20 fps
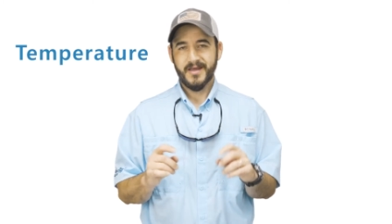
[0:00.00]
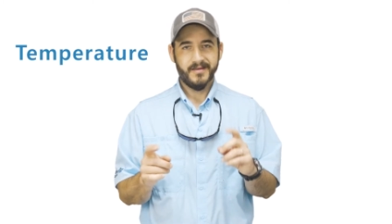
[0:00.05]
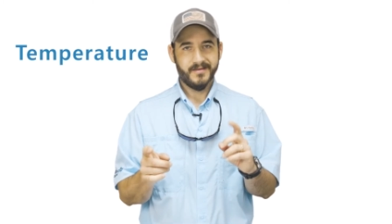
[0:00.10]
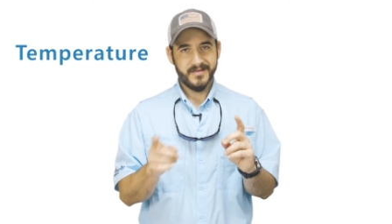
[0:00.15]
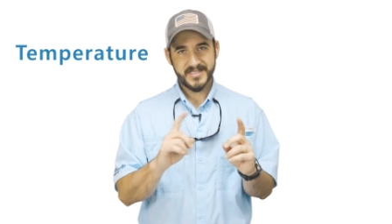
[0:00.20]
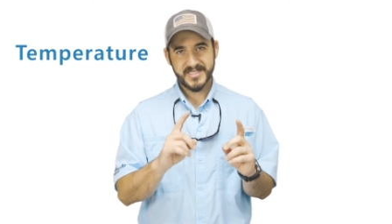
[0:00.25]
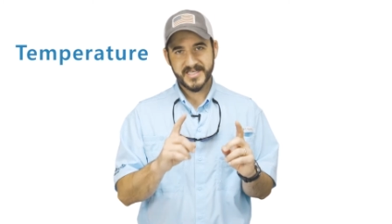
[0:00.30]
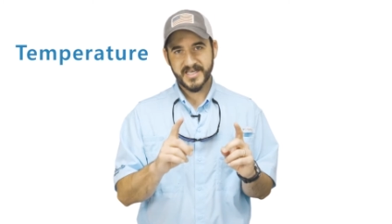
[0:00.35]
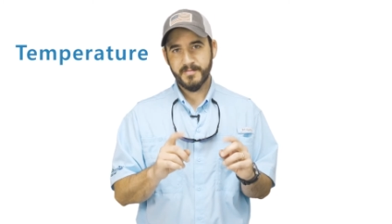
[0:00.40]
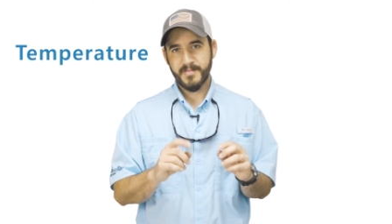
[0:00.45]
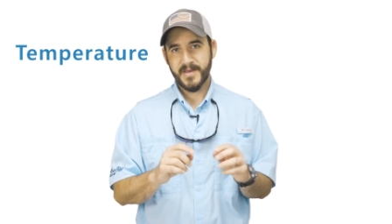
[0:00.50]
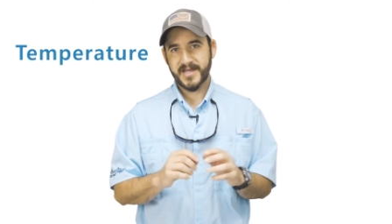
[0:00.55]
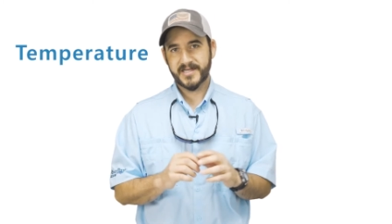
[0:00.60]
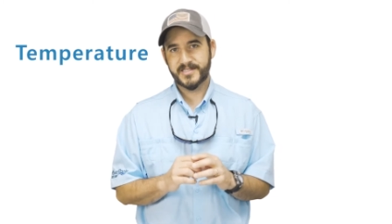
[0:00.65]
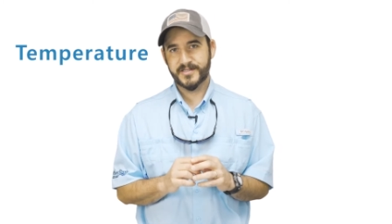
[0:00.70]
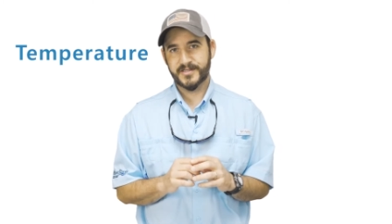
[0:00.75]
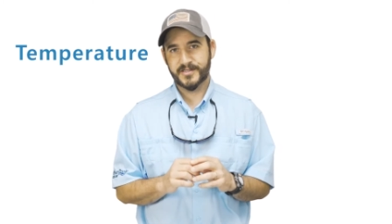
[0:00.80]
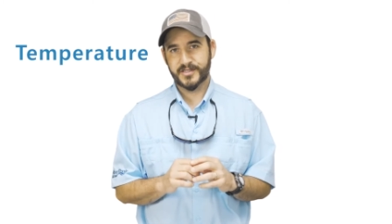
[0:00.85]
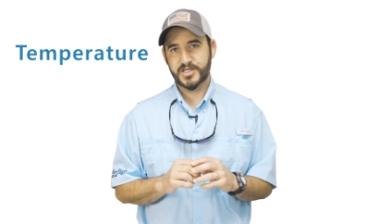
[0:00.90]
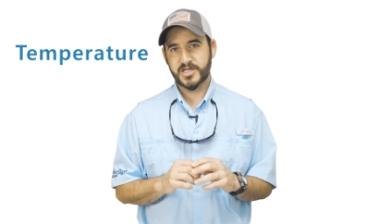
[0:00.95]
Let's head back
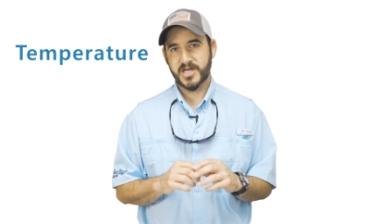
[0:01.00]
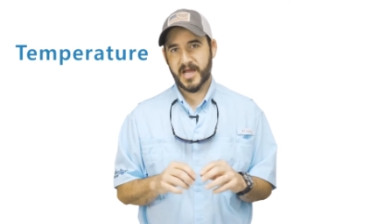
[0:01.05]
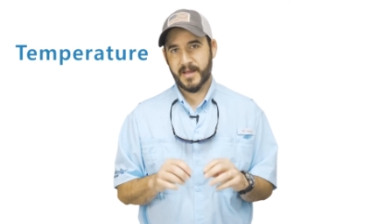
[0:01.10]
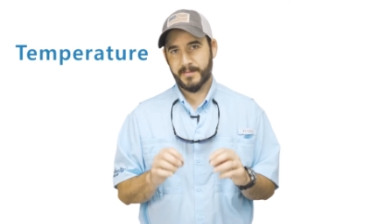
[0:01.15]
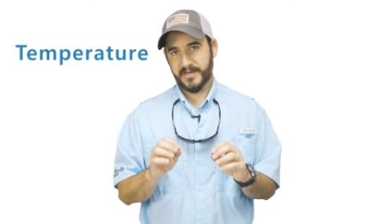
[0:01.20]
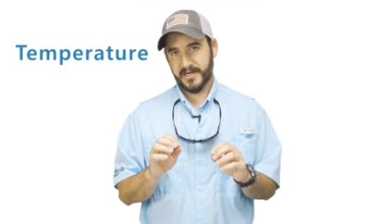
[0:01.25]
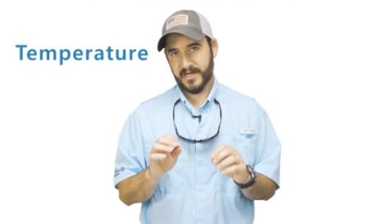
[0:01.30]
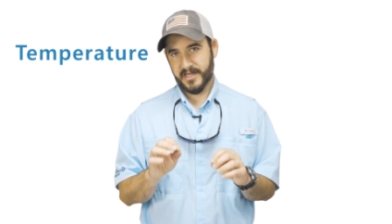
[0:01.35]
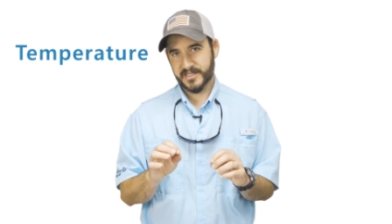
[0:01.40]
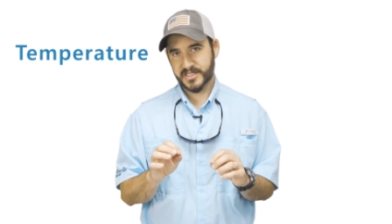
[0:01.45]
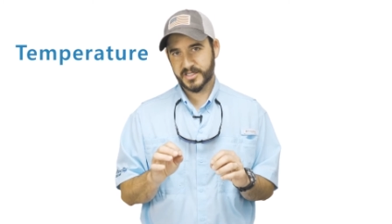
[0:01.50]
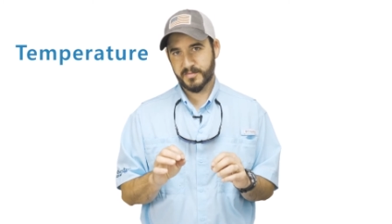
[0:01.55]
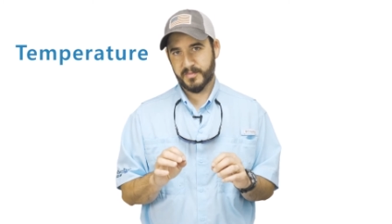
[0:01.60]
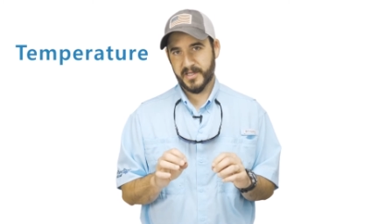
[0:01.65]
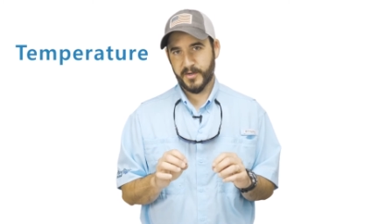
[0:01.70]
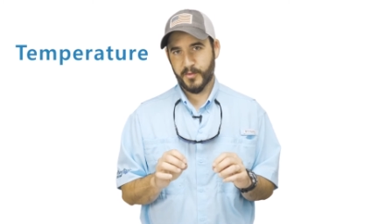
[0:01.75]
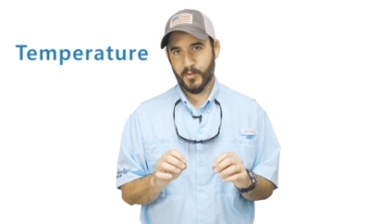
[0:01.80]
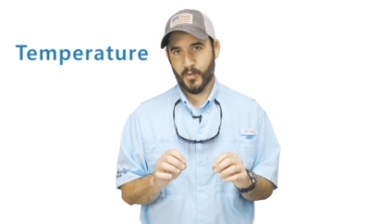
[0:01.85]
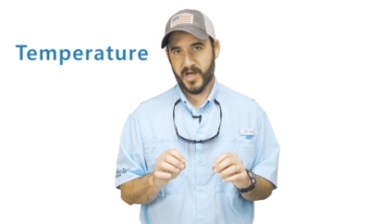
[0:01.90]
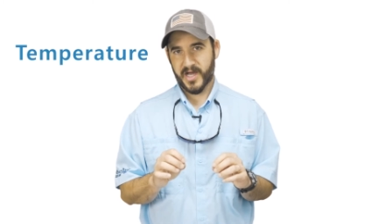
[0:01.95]
to the shop and I'll
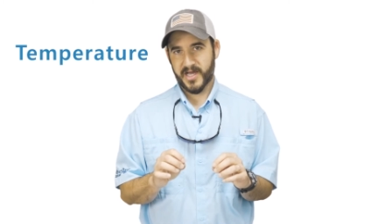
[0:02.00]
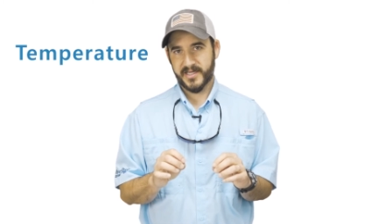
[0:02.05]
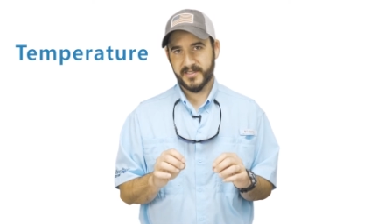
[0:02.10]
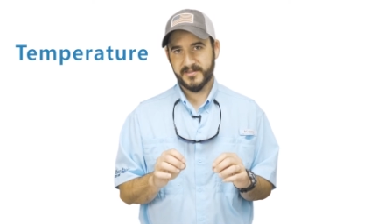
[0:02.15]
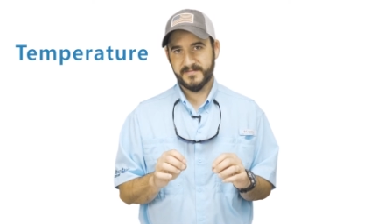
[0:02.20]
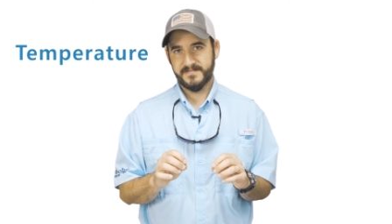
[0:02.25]
explain why.